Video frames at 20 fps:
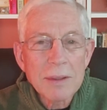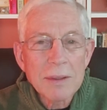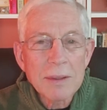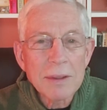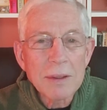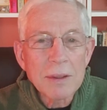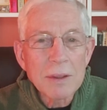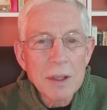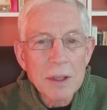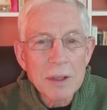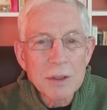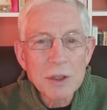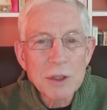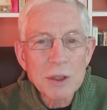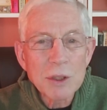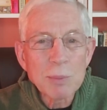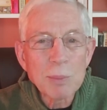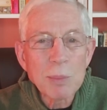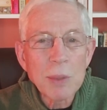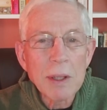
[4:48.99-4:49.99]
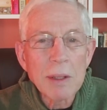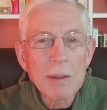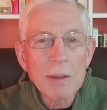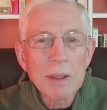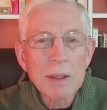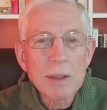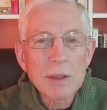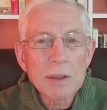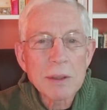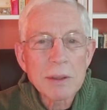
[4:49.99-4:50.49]
that none should
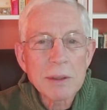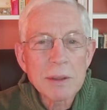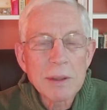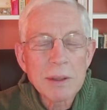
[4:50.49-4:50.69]
perish.